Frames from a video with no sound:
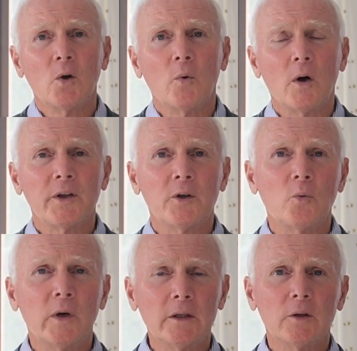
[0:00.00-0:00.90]
What you
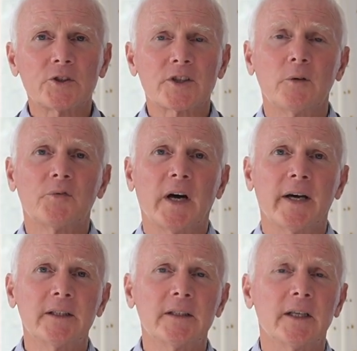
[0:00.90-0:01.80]
will also
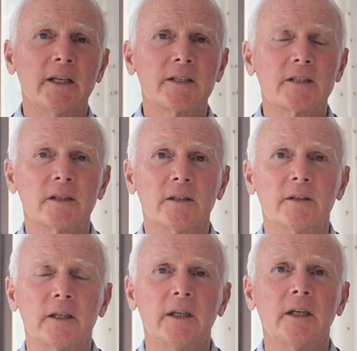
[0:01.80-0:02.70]
find is
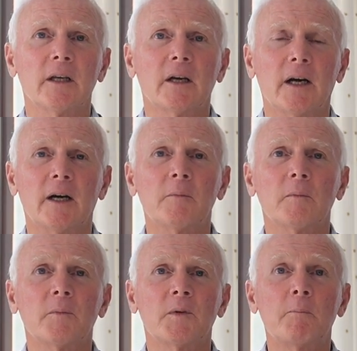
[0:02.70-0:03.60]
that
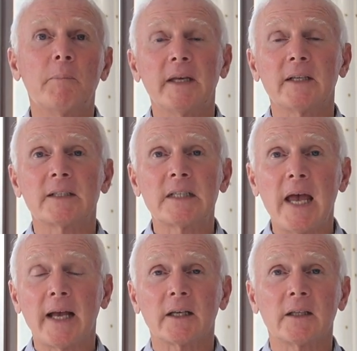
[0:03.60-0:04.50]
the big
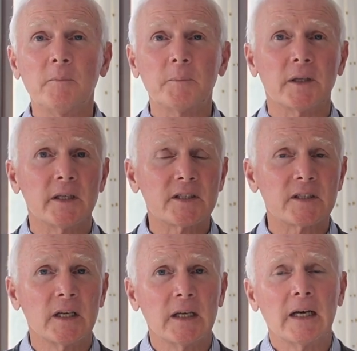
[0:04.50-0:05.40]
tech
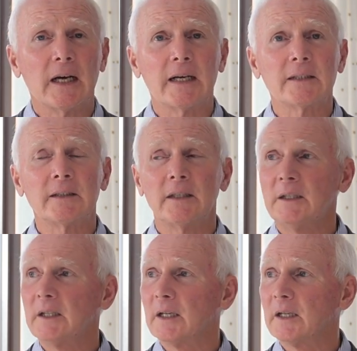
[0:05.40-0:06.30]
companies and
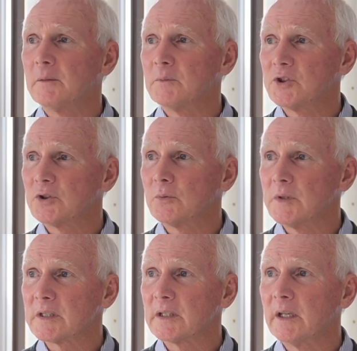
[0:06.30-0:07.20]
the, should
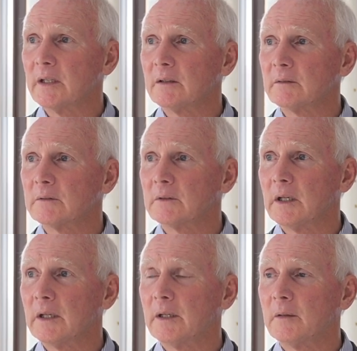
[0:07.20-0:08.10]
we say,
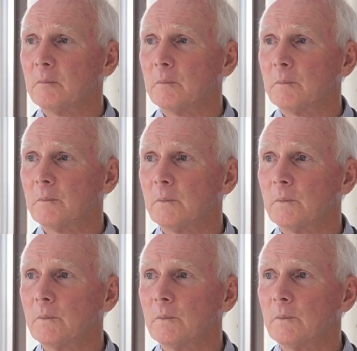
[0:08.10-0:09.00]

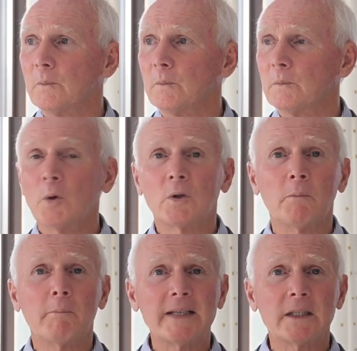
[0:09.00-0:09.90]

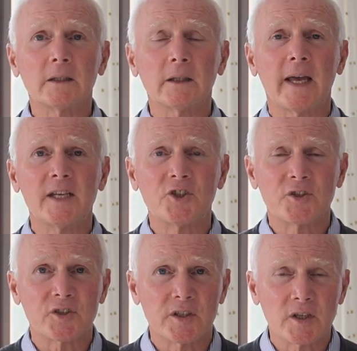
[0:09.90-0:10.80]
local medical
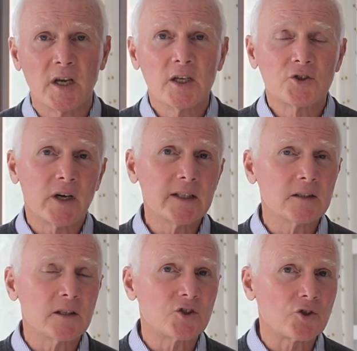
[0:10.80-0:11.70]
agencies tried
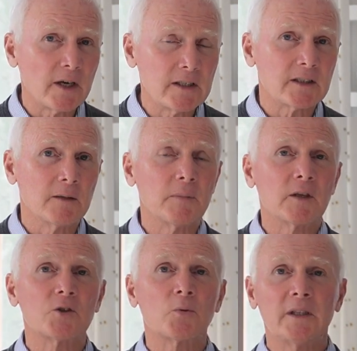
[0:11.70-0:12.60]
to discredit him,
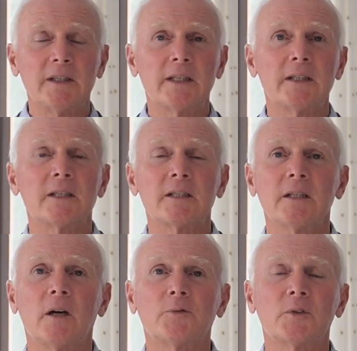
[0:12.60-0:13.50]
because what he did is
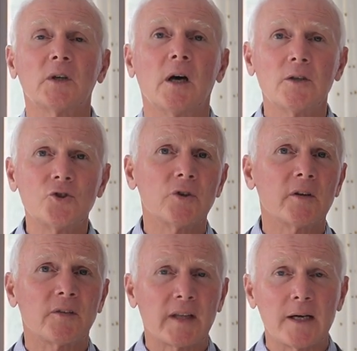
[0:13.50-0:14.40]
he offered
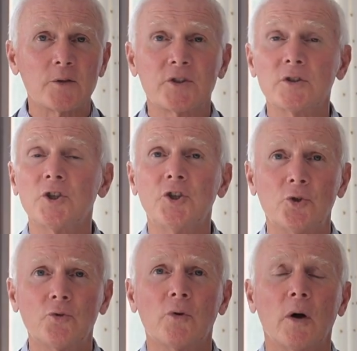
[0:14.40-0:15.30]

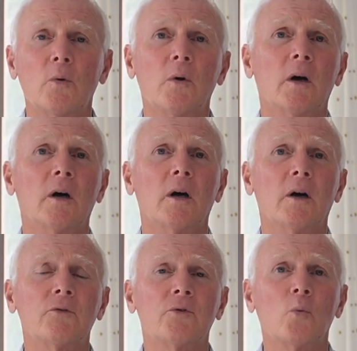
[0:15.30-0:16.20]

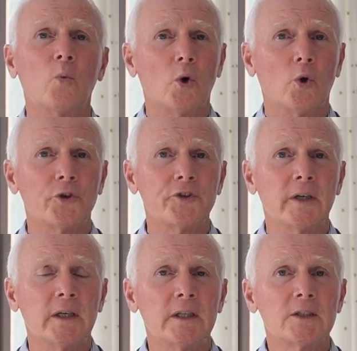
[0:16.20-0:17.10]
€100,000 reward
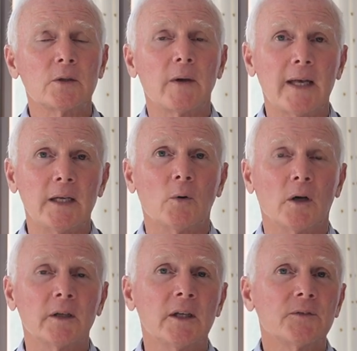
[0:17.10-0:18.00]
to
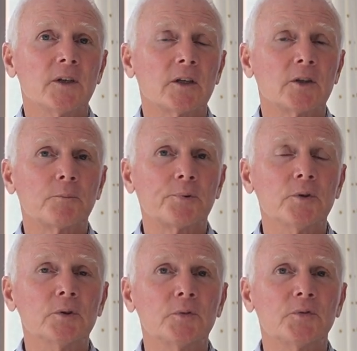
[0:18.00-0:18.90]
anyone that could
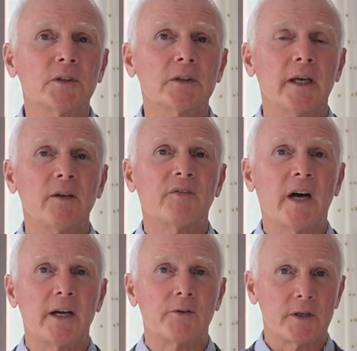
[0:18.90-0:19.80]
prove that a
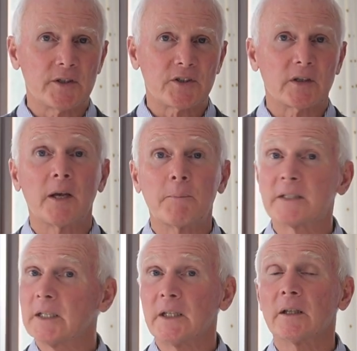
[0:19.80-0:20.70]
virus, a
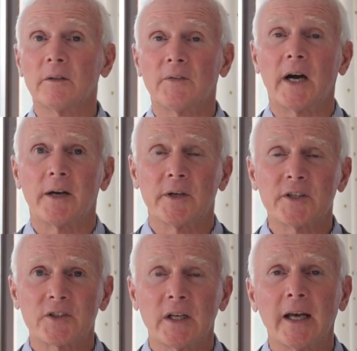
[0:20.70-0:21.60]
particular
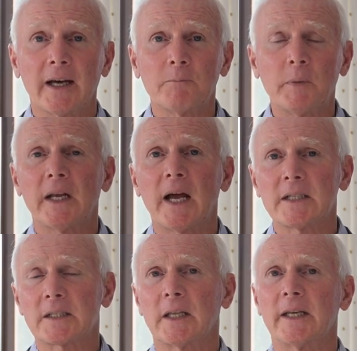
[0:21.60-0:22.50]
virus, had been
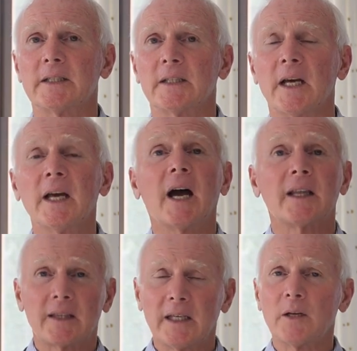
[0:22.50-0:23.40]
isolated.
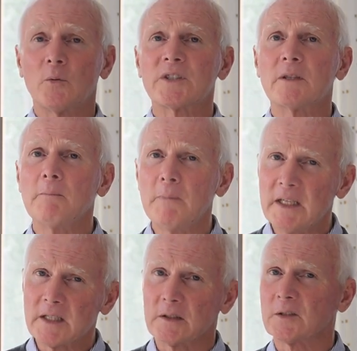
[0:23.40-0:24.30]
I think it was the
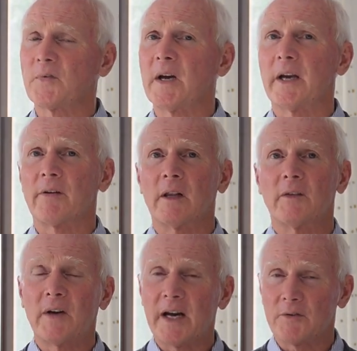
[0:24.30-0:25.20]
measles
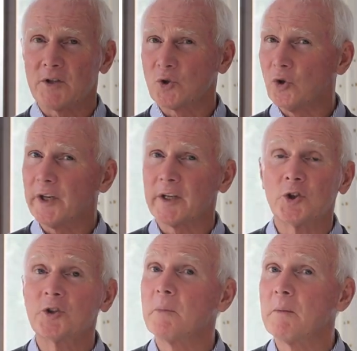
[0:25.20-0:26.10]
virus, or it
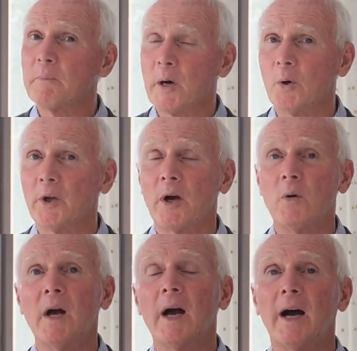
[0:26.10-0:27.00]
could have been
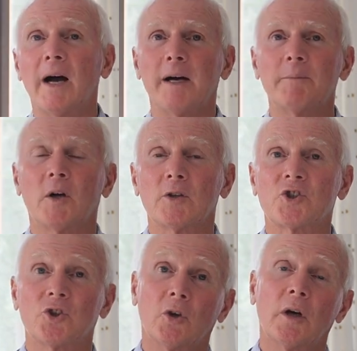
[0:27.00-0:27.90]
polio. I'm not
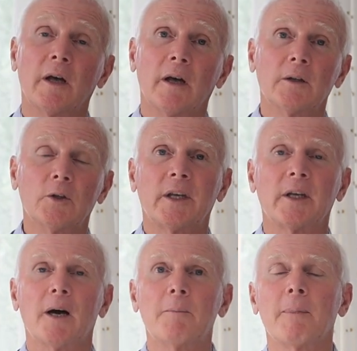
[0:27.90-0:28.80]
sure. Look
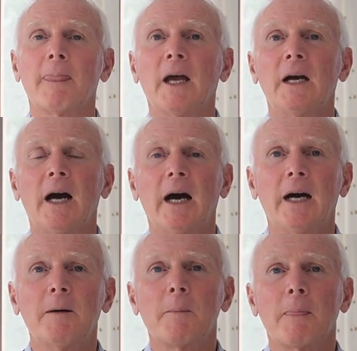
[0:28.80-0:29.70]
it up.
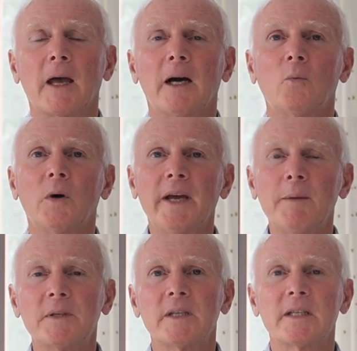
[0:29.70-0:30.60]
And what
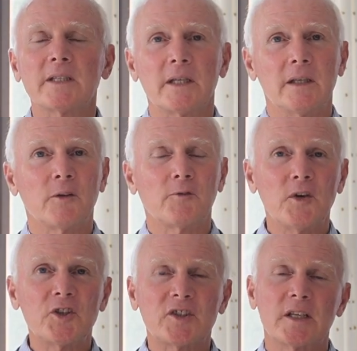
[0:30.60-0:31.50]
happened is, in the
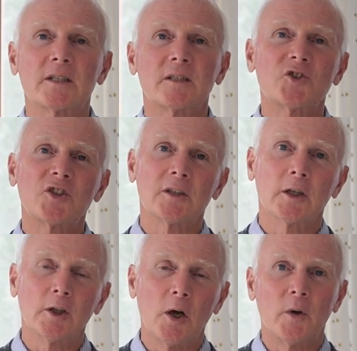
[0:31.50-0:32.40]
first instance, in
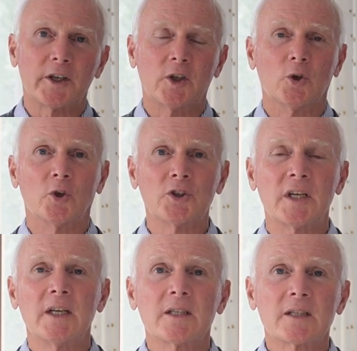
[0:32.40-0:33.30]
the lower
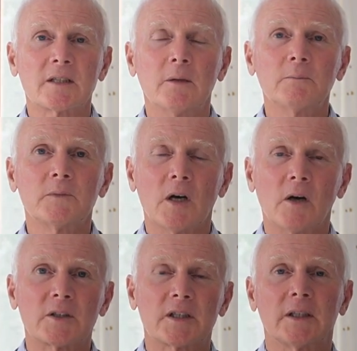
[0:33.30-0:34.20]
court, some
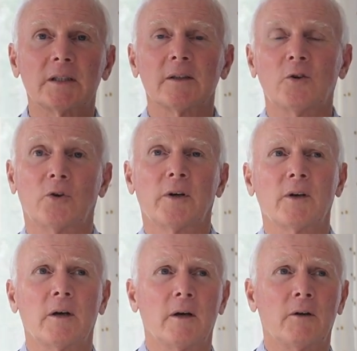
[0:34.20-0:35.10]
doctor or
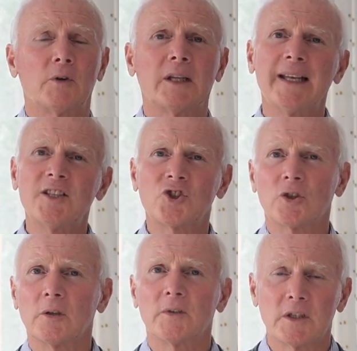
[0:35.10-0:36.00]
a
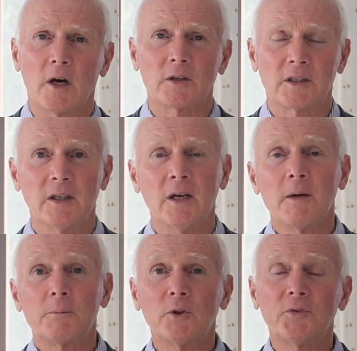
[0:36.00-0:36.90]
relation of a doctor
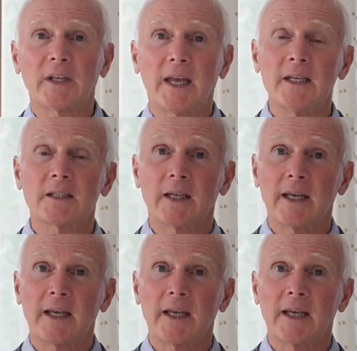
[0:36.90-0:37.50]
brought the case